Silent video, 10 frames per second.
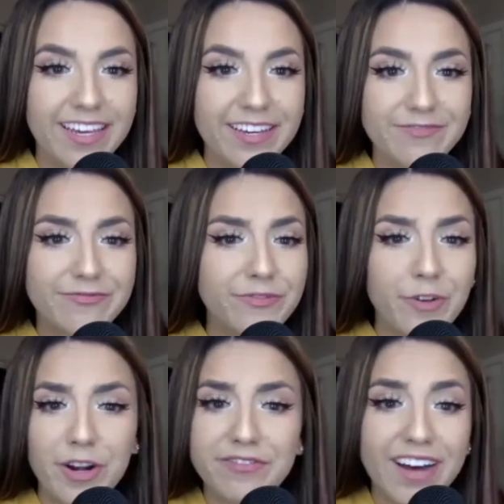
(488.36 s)
like
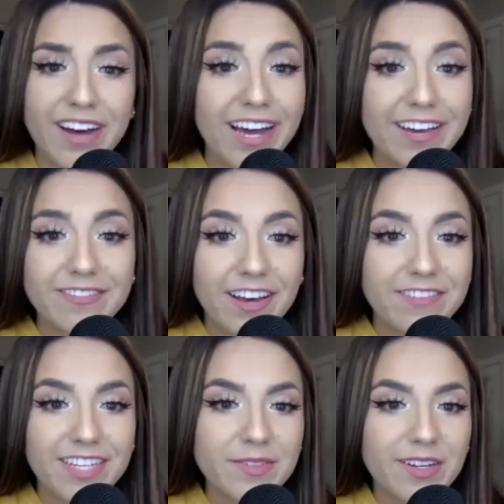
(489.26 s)
4 to 5
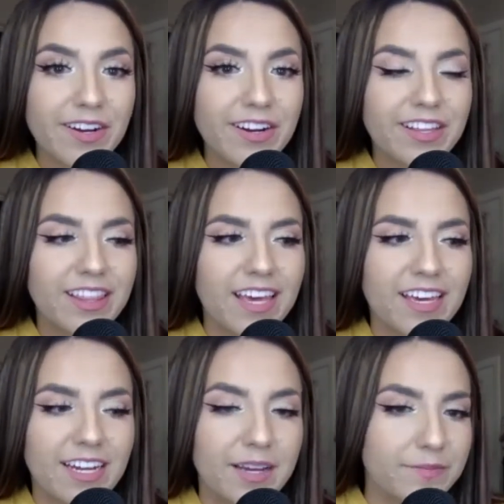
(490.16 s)
lifetimes on Earth,
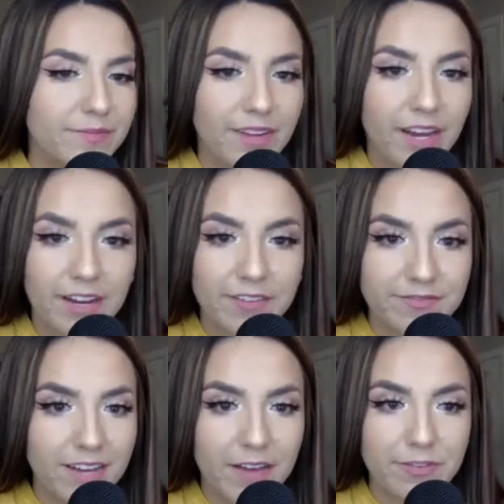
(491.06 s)
and I'm not.
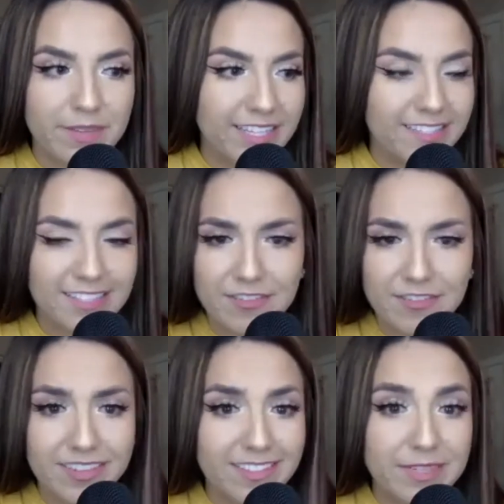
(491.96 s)
I'm from like the
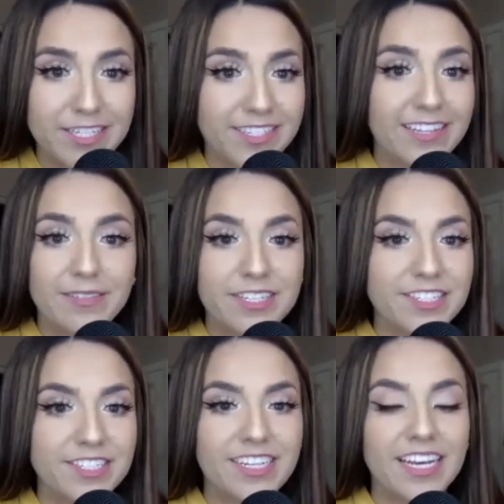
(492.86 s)
seventh dimension, eighth
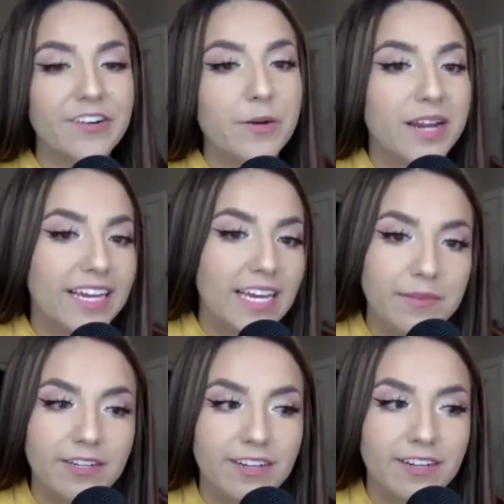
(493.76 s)
dimension. I don't know, but I
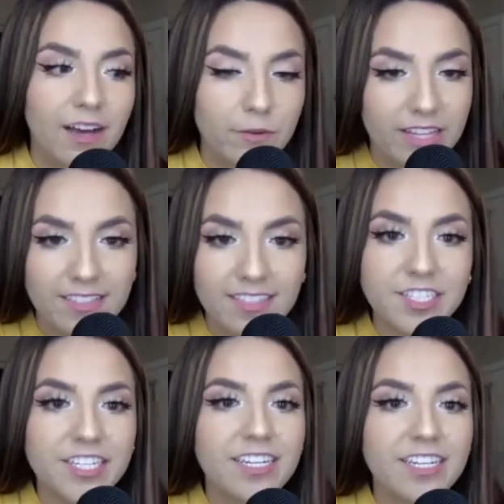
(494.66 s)
came here to help with the
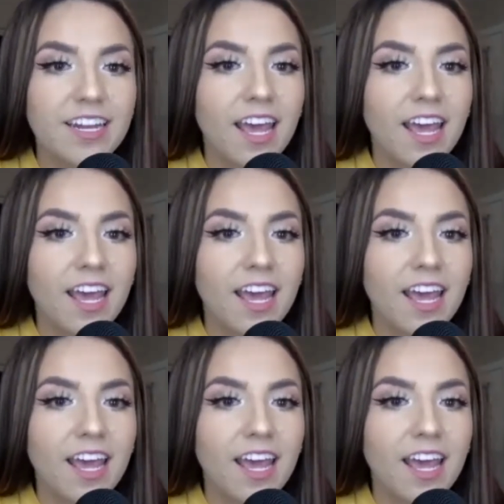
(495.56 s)
ascension,